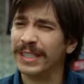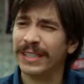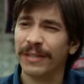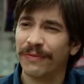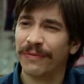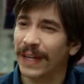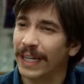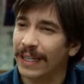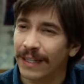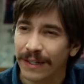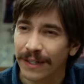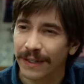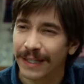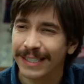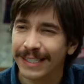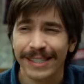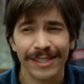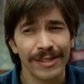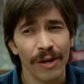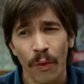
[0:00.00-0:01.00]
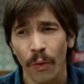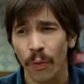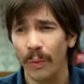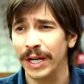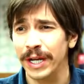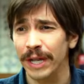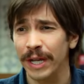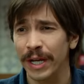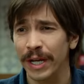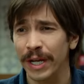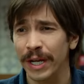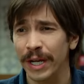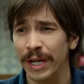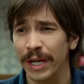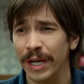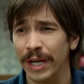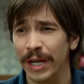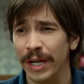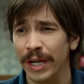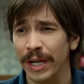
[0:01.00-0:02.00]
stresses that he doesn't want Ali around
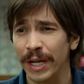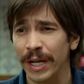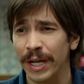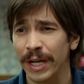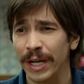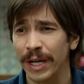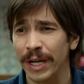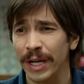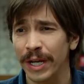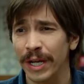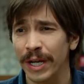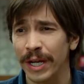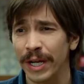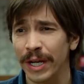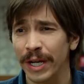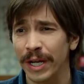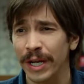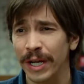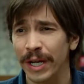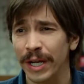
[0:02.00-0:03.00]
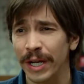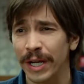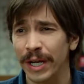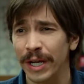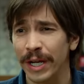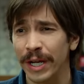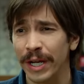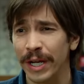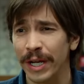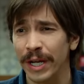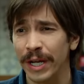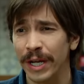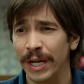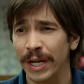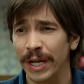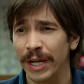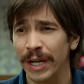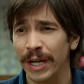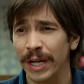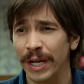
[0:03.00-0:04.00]
when he interviews the Kill Bill kid because he can't be
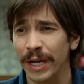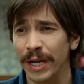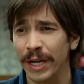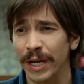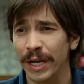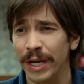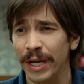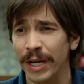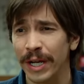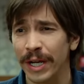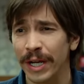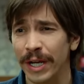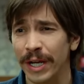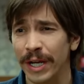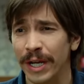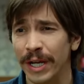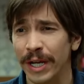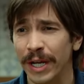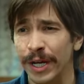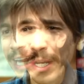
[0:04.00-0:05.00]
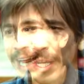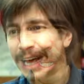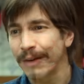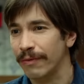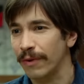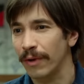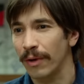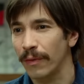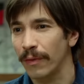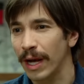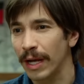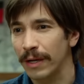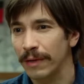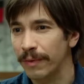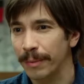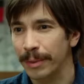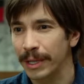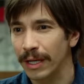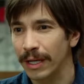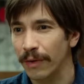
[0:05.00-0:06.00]
himself if she's there. Wallace is
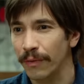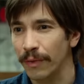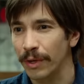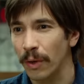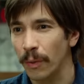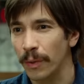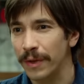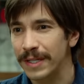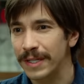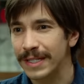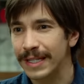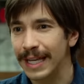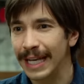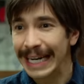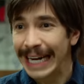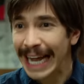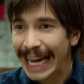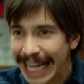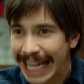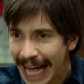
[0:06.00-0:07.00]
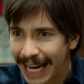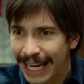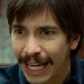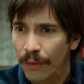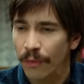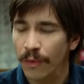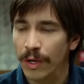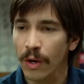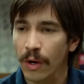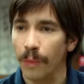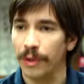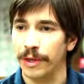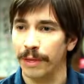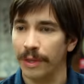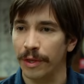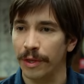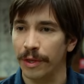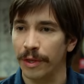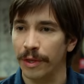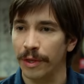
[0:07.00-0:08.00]
irritated with Ali at times because she constantly
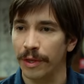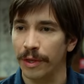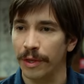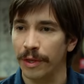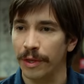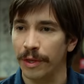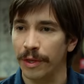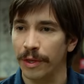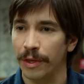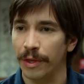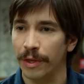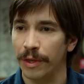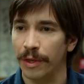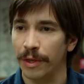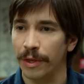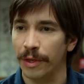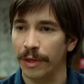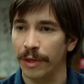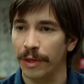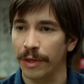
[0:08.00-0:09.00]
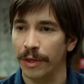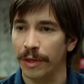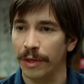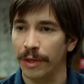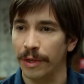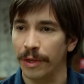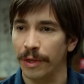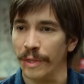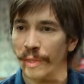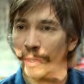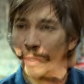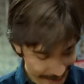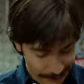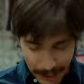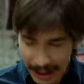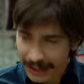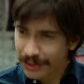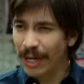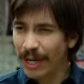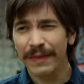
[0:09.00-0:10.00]
berates him for doing mean comedy.
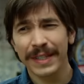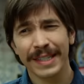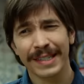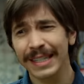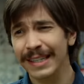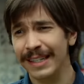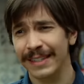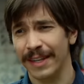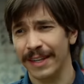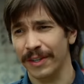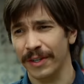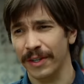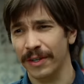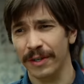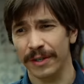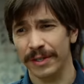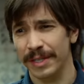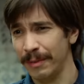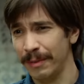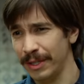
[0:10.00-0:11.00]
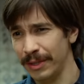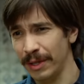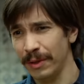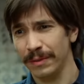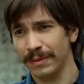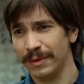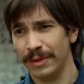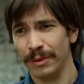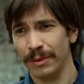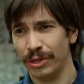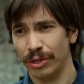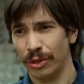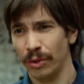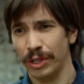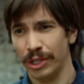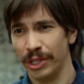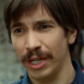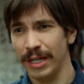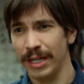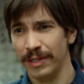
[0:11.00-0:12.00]
Wallace then confesses that he wants to be with other women
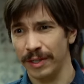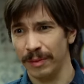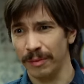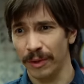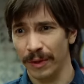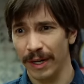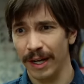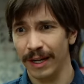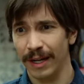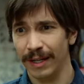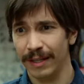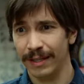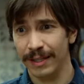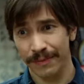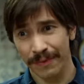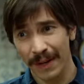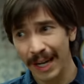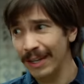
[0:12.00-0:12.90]
even though he finds Ali hot.